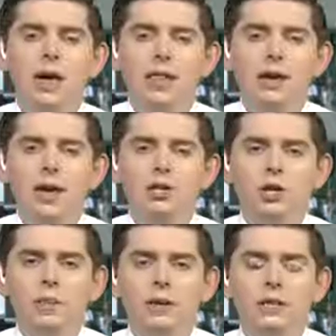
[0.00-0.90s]
The
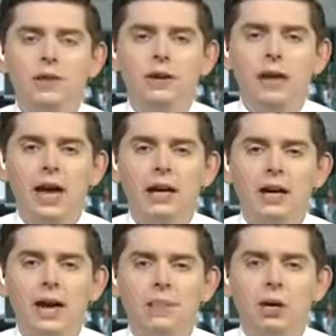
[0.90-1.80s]
Asia-Pacific
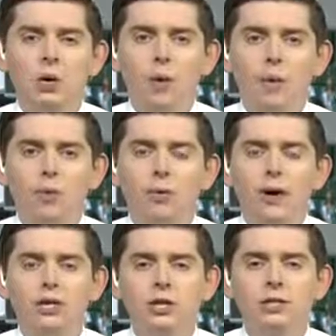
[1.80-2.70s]
Economic
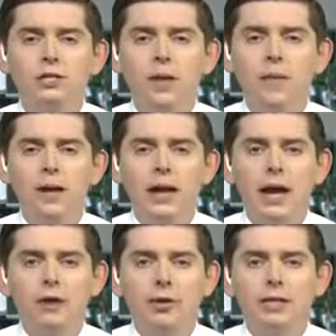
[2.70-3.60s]
Cooperation Summit
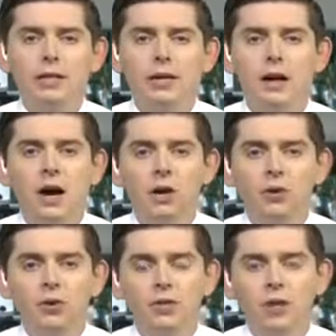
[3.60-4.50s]
held its
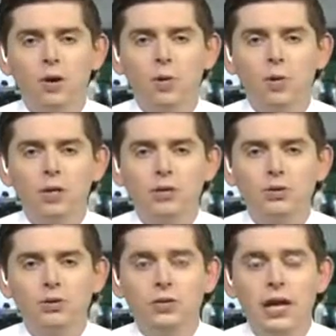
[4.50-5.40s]
inaugural ceremony
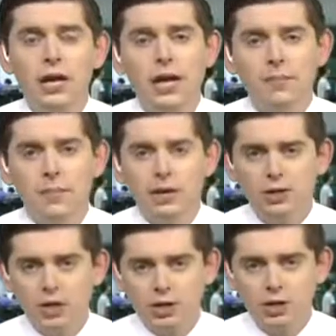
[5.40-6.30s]
Tuesday in
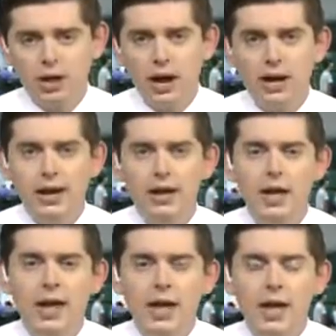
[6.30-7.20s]
Beijing, China.
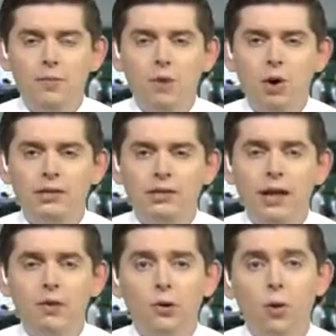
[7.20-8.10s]
It brought
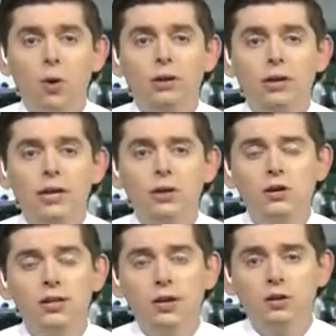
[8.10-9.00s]
together world
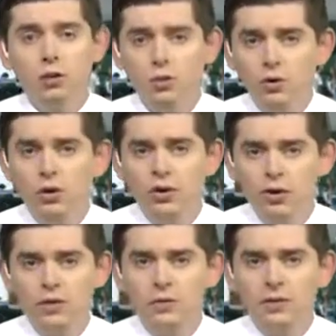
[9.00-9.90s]
leaders, including
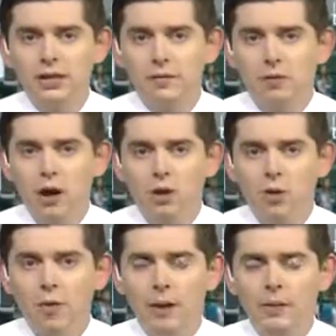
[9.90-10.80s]
U.S. President Barack
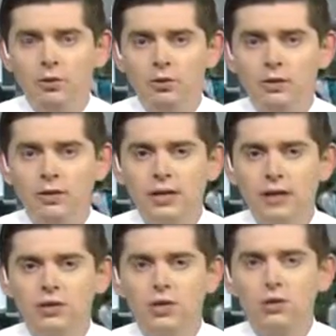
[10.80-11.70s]
Obama, to
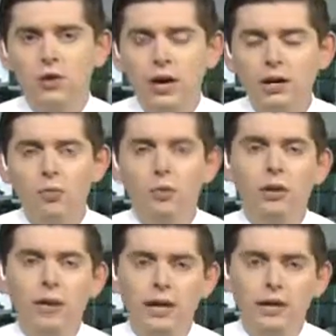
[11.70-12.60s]
discuss
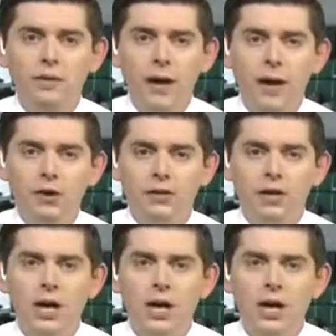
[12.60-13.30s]
trade-related matters.